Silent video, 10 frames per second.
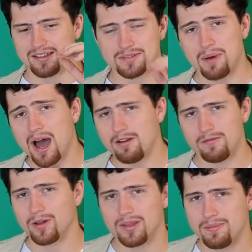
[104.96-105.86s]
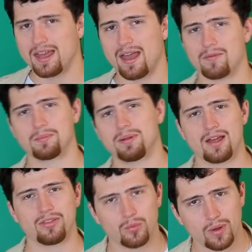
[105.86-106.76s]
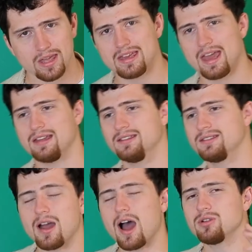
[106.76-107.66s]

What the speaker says: in spite of only being able to play on the weekends,